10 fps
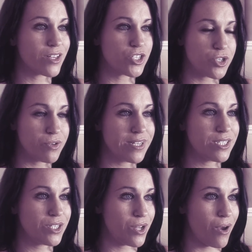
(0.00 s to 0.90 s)
that you need
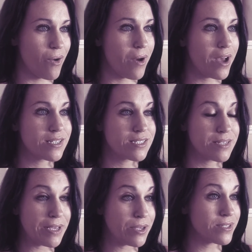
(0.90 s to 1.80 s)
to know to
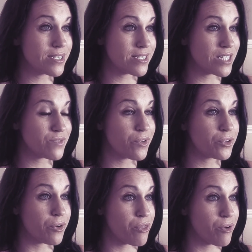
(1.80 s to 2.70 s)
make you successful in
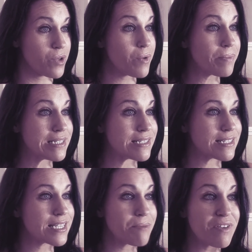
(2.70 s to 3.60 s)
your 31 business
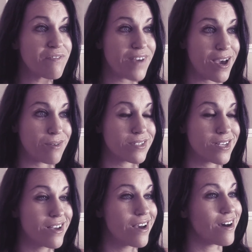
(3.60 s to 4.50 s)
can be found
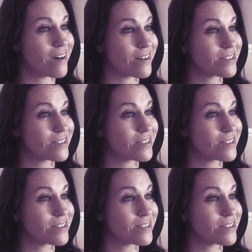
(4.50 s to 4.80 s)
on